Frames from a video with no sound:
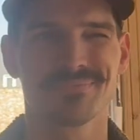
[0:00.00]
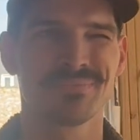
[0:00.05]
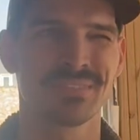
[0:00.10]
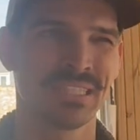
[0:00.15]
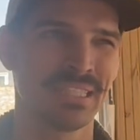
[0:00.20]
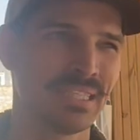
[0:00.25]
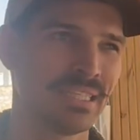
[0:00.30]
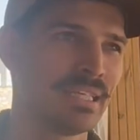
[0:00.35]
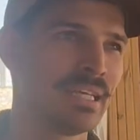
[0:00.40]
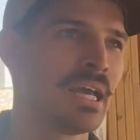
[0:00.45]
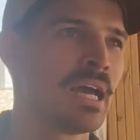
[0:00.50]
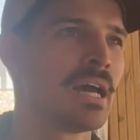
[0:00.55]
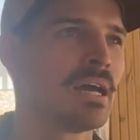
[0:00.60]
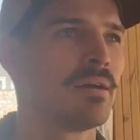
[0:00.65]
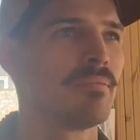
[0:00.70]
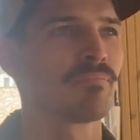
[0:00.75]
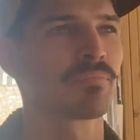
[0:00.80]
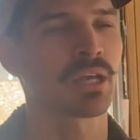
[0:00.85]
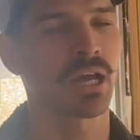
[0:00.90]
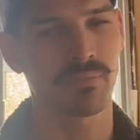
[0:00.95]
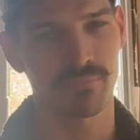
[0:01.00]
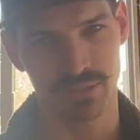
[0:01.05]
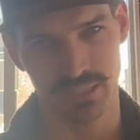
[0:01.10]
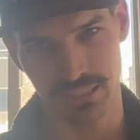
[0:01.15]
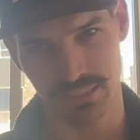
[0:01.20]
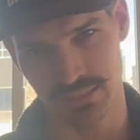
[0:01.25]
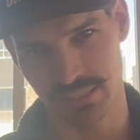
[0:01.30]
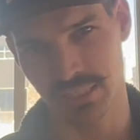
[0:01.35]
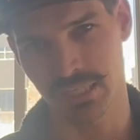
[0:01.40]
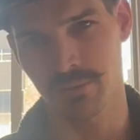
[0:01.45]
the common
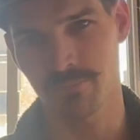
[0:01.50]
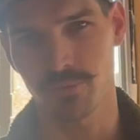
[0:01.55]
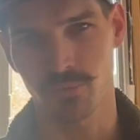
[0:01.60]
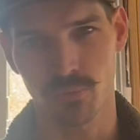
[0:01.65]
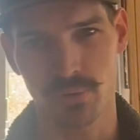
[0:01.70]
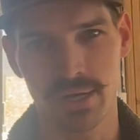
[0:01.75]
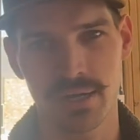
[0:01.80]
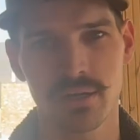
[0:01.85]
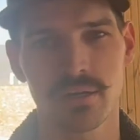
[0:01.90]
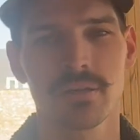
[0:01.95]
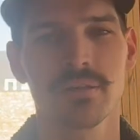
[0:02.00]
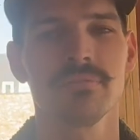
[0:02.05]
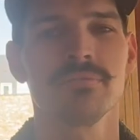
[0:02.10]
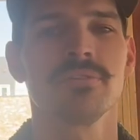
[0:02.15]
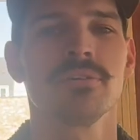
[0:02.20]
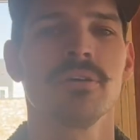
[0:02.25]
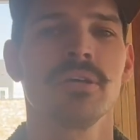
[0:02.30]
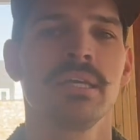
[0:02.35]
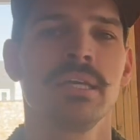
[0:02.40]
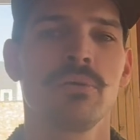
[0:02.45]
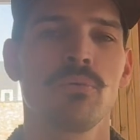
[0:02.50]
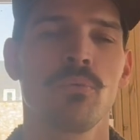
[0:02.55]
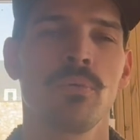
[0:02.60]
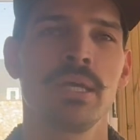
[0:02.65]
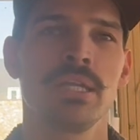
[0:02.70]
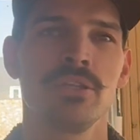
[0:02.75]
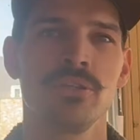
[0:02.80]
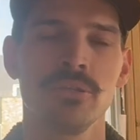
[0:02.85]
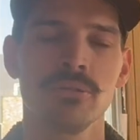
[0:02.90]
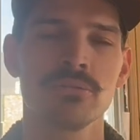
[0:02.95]
things to keep aware of
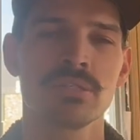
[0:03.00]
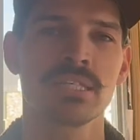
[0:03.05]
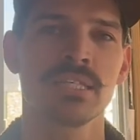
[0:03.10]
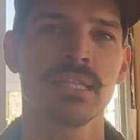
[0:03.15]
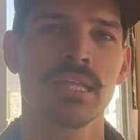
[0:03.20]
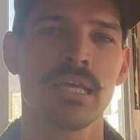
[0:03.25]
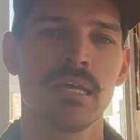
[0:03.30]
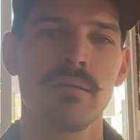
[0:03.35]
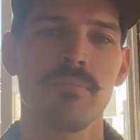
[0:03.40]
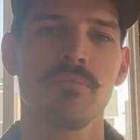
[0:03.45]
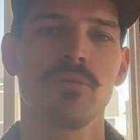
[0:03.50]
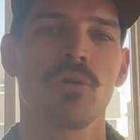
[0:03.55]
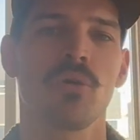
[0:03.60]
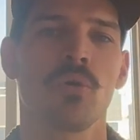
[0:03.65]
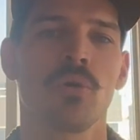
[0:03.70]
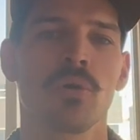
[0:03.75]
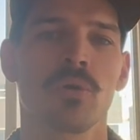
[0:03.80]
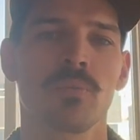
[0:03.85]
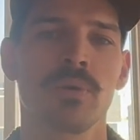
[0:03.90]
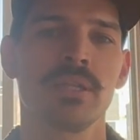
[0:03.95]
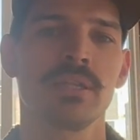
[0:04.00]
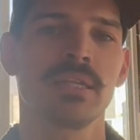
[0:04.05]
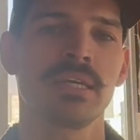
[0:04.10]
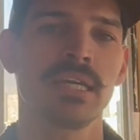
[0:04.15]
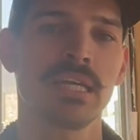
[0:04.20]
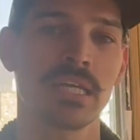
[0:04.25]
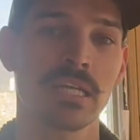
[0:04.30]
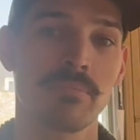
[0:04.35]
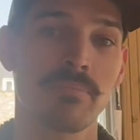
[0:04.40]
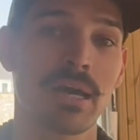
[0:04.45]
when using them or when
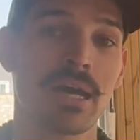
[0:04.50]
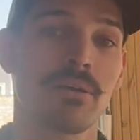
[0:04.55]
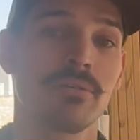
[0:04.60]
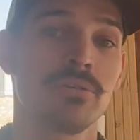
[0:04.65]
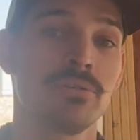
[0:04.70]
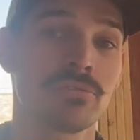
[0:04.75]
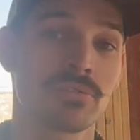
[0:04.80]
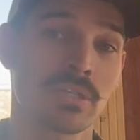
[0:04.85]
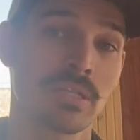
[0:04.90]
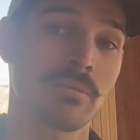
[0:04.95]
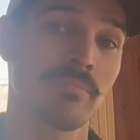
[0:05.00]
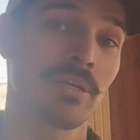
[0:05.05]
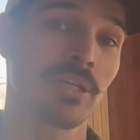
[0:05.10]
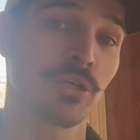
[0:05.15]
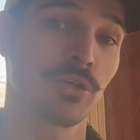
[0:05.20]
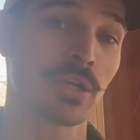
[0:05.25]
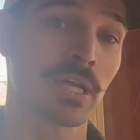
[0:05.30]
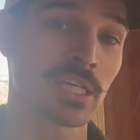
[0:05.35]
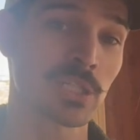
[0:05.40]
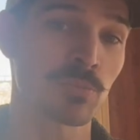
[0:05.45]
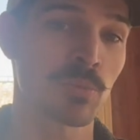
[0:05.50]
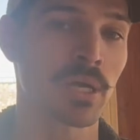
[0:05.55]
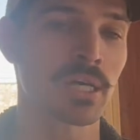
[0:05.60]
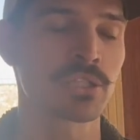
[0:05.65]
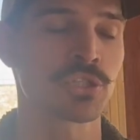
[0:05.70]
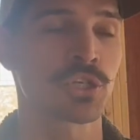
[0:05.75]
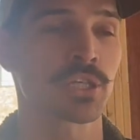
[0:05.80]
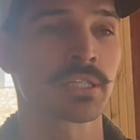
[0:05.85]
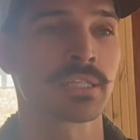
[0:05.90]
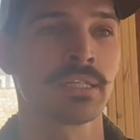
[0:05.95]
thinking about using them in your next
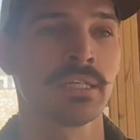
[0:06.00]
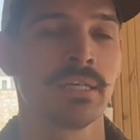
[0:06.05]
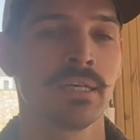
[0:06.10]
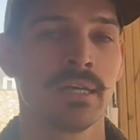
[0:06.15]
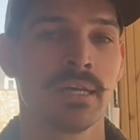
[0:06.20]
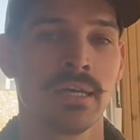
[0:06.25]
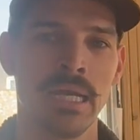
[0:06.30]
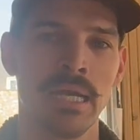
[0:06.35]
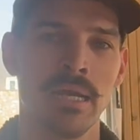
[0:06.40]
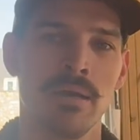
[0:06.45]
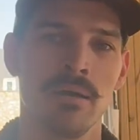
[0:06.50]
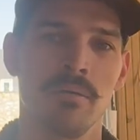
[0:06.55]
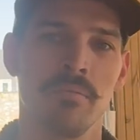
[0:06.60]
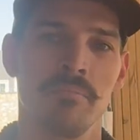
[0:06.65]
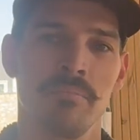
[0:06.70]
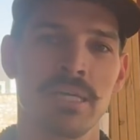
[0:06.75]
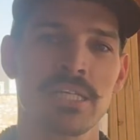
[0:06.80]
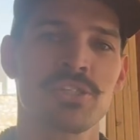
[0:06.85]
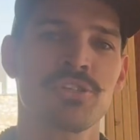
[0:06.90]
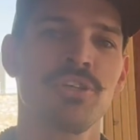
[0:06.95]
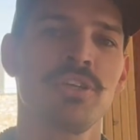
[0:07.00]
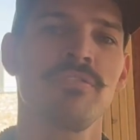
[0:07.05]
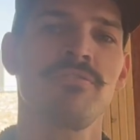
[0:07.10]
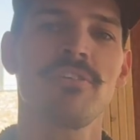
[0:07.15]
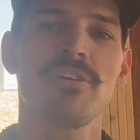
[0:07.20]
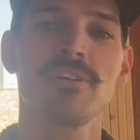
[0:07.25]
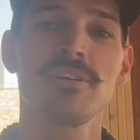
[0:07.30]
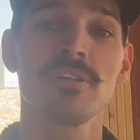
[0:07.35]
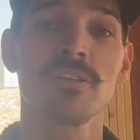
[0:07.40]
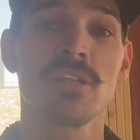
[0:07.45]
project. Make sure you
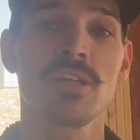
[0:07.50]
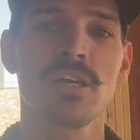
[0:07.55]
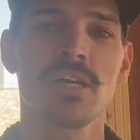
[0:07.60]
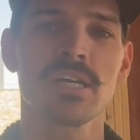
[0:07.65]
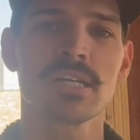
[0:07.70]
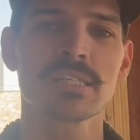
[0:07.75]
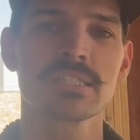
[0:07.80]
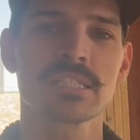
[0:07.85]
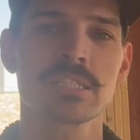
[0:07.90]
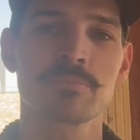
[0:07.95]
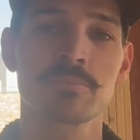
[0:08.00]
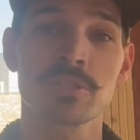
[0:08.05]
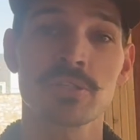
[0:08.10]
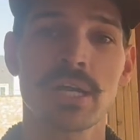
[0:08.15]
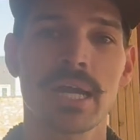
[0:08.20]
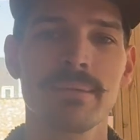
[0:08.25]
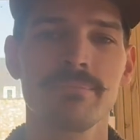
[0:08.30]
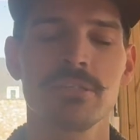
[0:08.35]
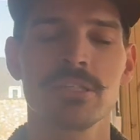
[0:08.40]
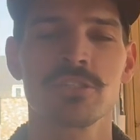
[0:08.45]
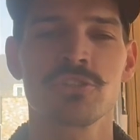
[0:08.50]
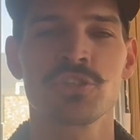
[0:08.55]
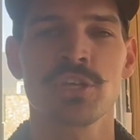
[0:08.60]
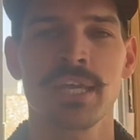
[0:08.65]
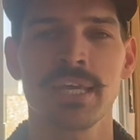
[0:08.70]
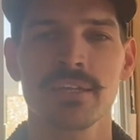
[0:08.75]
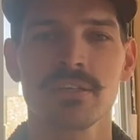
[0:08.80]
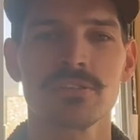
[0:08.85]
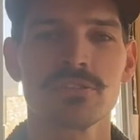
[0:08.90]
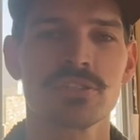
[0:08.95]
follow along, subscribe to the
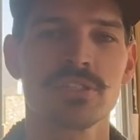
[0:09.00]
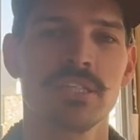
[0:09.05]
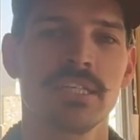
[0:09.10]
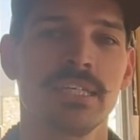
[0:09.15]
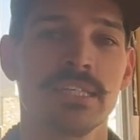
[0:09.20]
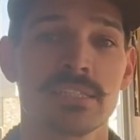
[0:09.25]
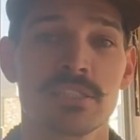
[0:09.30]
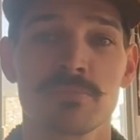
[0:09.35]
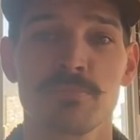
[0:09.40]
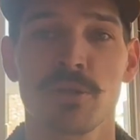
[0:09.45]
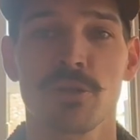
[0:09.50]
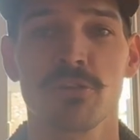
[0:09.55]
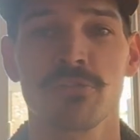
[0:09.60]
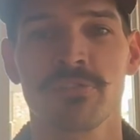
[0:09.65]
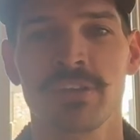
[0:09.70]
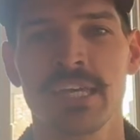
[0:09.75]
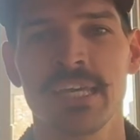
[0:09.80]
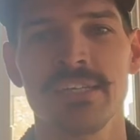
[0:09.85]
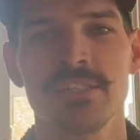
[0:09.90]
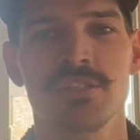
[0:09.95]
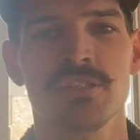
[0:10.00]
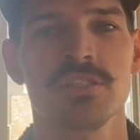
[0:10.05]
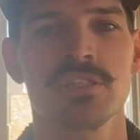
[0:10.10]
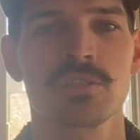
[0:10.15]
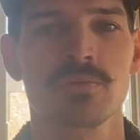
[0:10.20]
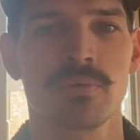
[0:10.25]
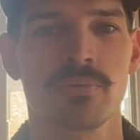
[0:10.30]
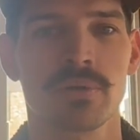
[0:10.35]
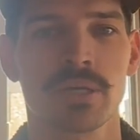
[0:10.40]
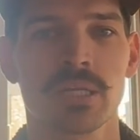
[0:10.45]
channel so you get some
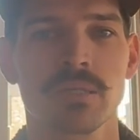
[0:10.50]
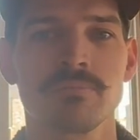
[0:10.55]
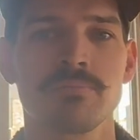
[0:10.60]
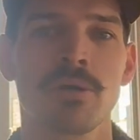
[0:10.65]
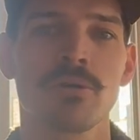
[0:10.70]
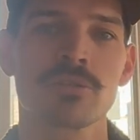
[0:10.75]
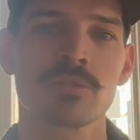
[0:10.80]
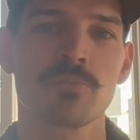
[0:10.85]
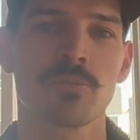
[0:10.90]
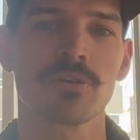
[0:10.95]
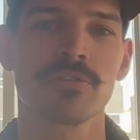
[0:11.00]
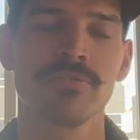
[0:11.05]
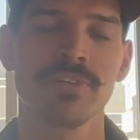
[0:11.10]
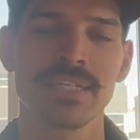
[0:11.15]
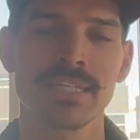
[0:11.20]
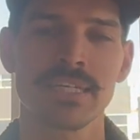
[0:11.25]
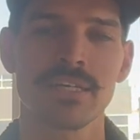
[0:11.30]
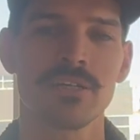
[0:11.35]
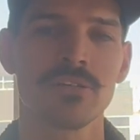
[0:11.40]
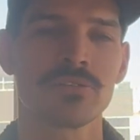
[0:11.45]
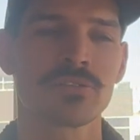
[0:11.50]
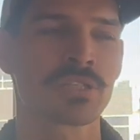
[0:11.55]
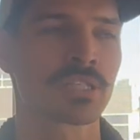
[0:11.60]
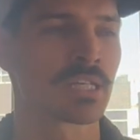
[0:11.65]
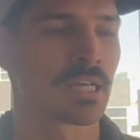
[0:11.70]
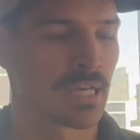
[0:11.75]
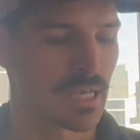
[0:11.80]
notifications when we're going to post more videos.